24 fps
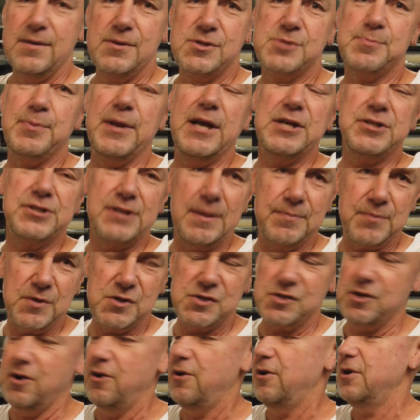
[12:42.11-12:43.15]
splashed up the
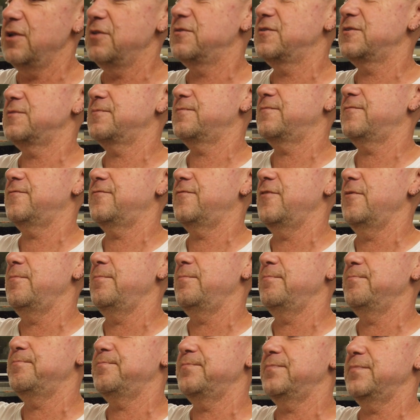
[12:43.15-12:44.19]
sides from
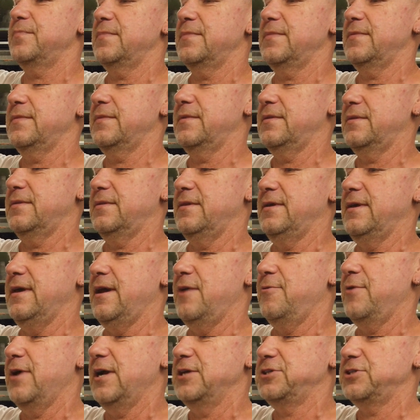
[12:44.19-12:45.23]
the
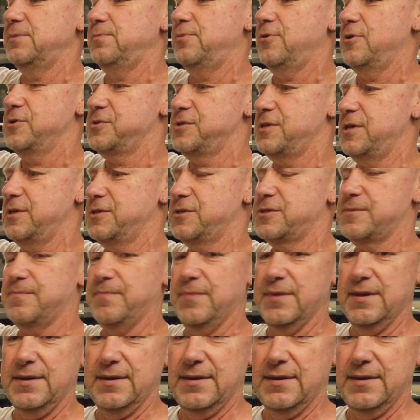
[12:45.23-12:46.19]
aeration process.